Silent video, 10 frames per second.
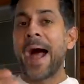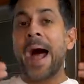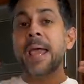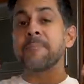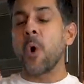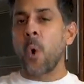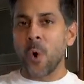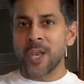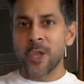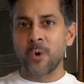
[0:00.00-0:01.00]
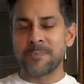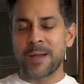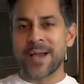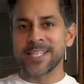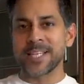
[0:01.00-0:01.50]
I'm all alone
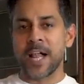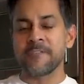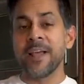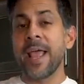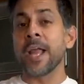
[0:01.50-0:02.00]
by myself,